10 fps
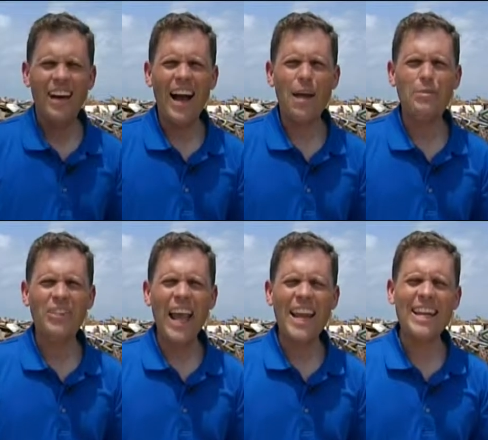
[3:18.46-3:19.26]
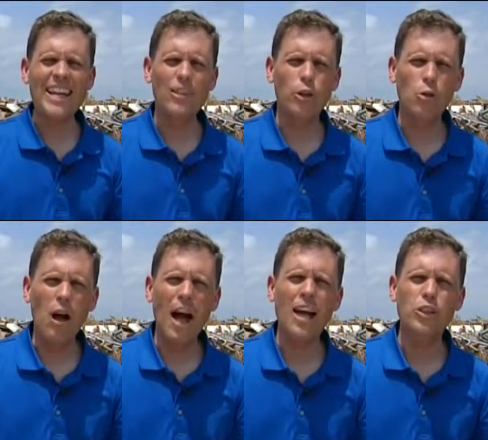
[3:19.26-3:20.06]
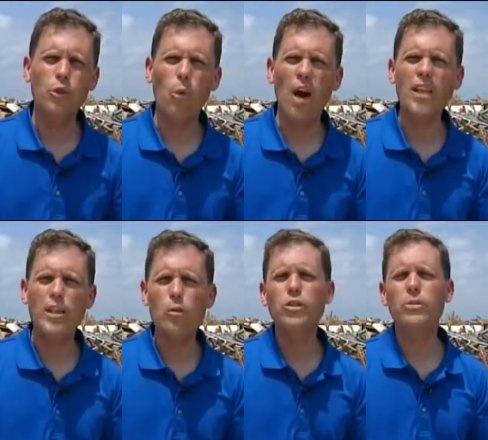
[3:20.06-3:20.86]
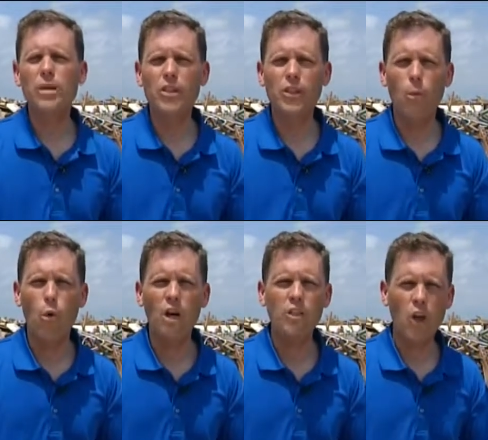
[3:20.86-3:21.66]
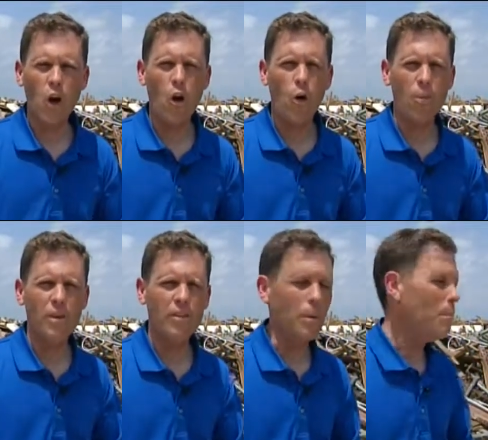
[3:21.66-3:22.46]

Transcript: I'm standing in the garage of what used to be someone's home. The